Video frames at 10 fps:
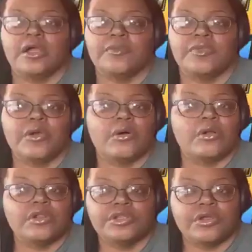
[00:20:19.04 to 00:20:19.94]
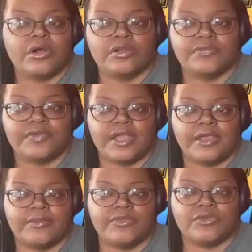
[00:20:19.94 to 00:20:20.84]
they're all in the Hall of
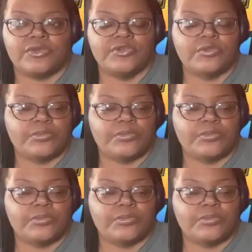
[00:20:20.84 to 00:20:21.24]
Fame. So these were